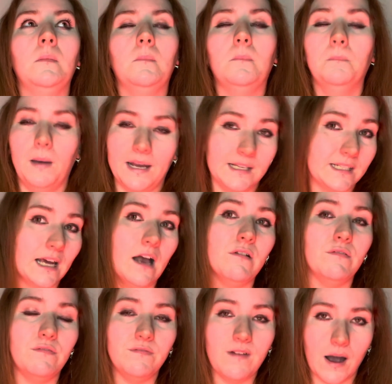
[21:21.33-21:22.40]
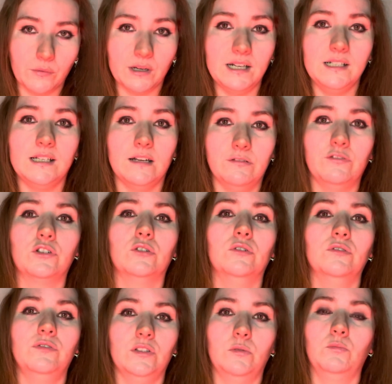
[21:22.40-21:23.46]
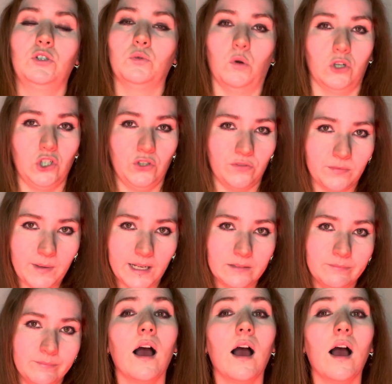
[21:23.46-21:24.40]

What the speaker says: made it a very difficult film to watch for me.